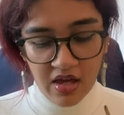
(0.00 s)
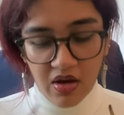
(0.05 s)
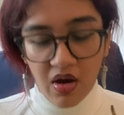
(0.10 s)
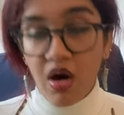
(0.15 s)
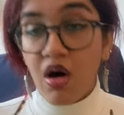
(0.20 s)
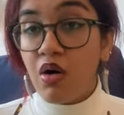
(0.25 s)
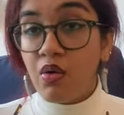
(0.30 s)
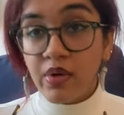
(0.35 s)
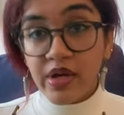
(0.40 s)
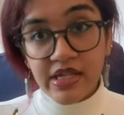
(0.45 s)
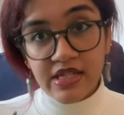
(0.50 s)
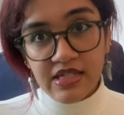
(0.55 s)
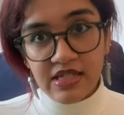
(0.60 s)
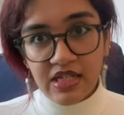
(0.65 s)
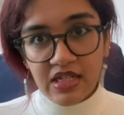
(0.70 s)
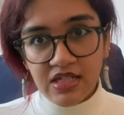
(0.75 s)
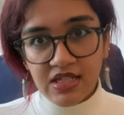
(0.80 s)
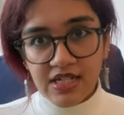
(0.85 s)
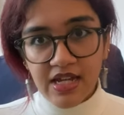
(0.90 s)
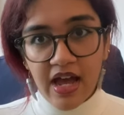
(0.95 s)
always
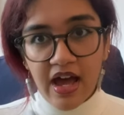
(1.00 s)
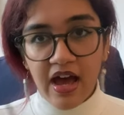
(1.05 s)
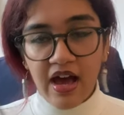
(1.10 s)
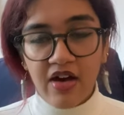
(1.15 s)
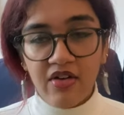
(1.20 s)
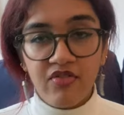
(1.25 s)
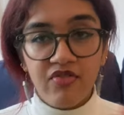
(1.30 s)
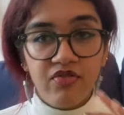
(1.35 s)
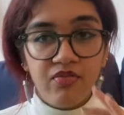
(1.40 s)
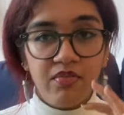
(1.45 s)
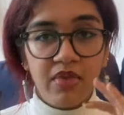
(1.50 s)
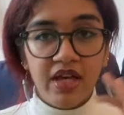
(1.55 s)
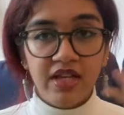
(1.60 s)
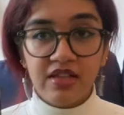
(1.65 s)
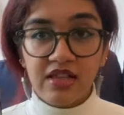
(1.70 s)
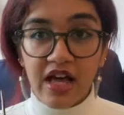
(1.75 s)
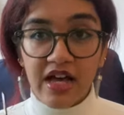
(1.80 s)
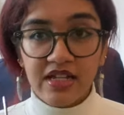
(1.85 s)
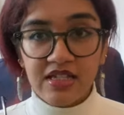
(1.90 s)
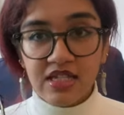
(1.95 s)
need to have my
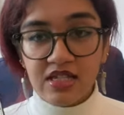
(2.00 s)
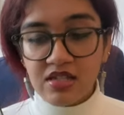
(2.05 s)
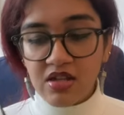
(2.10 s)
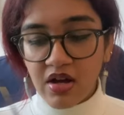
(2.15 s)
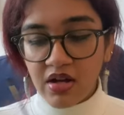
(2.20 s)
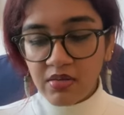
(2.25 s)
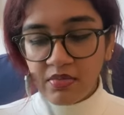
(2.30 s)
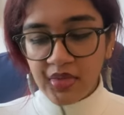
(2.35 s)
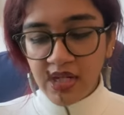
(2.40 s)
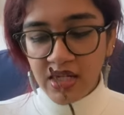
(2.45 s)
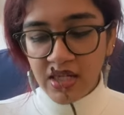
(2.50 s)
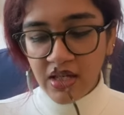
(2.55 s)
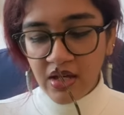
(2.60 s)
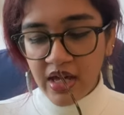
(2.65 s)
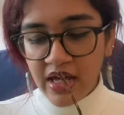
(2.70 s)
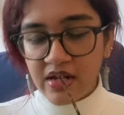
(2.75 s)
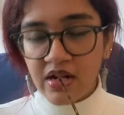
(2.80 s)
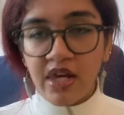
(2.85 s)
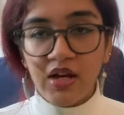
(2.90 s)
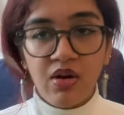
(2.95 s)
glasses on me,
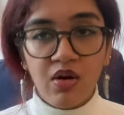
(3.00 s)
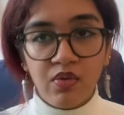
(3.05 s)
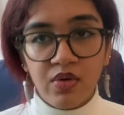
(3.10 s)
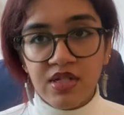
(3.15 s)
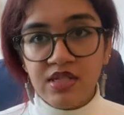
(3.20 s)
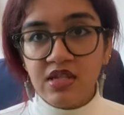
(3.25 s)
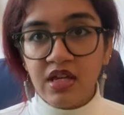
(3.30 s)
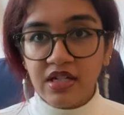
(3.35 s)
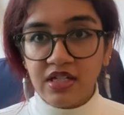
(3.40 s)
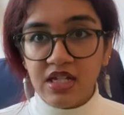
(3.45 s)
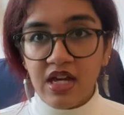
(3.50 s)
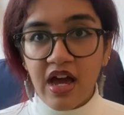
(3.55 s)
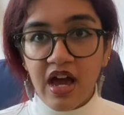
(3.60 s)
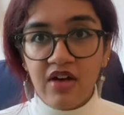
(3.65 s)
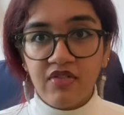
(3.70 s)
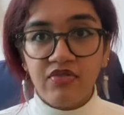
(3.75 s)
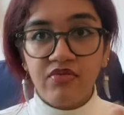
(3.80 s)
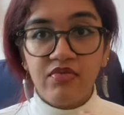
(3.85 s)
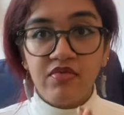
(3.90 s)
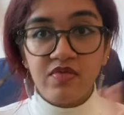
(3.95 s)
and I always like to
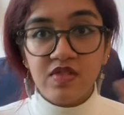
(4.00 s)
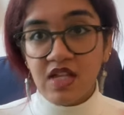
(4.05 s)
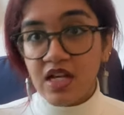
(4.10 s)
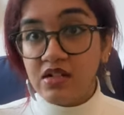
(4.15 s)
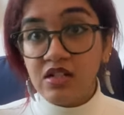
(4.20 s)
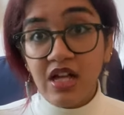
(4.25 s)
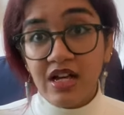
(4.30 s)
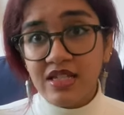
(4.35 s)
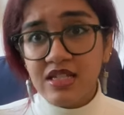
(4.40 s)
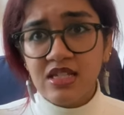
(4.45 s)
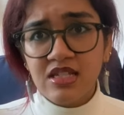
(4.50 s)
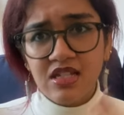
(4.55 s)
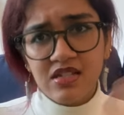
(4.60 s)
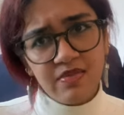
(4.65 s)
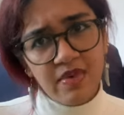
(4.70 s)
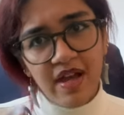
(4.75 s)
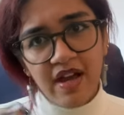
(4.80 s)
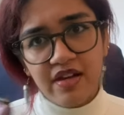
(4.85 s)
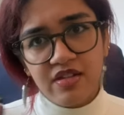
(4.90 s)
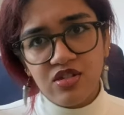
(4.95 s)
have sunglasses because
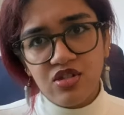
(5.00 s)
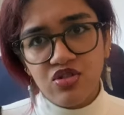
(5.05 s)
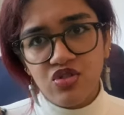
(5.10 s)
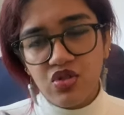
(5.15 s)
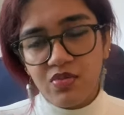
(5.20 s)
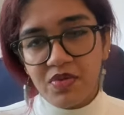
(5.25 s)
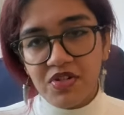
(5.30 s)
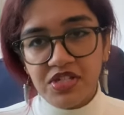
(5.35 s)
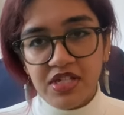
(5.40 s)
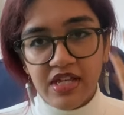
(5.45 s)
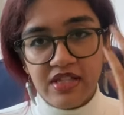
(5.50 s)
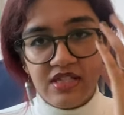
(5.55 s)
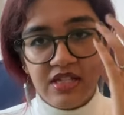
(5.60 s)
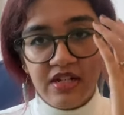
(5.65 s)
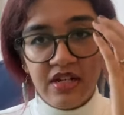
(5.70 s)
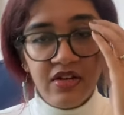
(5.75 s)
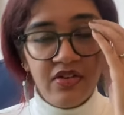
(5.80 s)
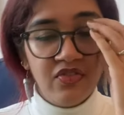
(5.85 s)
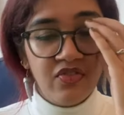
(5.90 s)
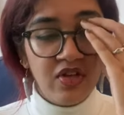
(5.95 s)
my eyes are super
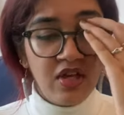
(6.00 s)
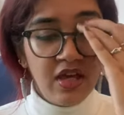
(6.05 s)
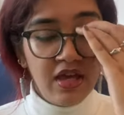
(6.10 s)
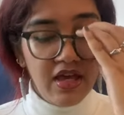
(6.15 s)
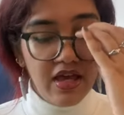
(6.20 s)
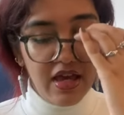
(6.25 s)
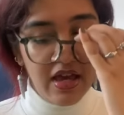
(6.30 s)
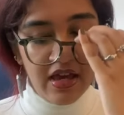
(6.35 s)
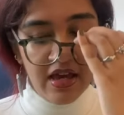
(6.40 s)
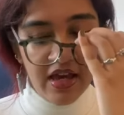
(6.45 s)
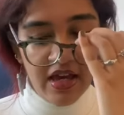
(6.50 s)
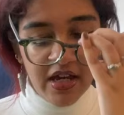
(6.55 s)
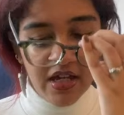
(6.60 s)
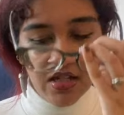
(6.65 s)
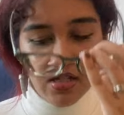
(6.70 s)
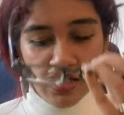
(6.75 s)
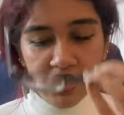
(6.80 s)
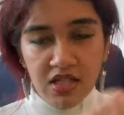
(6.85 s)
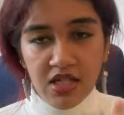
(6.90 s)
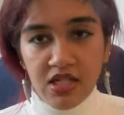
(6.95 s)
sensitive.
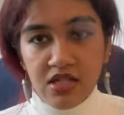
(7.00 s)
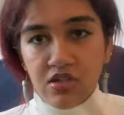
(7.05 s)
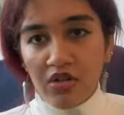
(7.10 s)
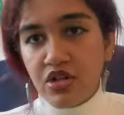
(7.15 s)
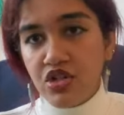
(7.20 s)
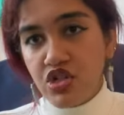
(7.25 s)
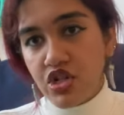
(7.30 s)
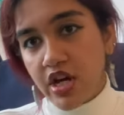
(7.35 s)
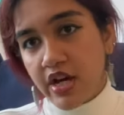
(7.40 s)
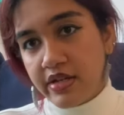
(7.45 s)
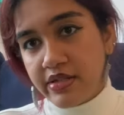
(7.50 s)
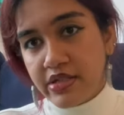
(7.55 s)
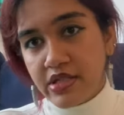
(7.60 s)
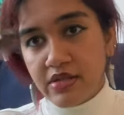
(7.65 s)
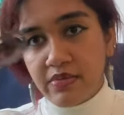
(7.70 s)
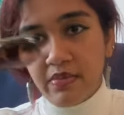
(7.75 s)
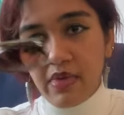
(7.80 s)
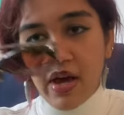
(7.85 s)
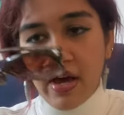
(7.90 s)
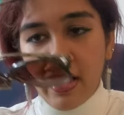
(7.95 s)
And these are
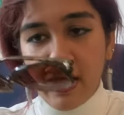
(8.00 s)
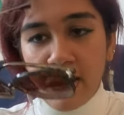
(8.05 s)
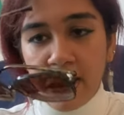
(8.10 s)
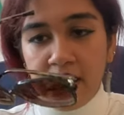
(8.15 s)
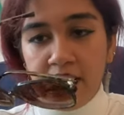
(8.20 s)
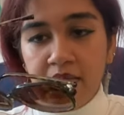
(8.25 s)
just my,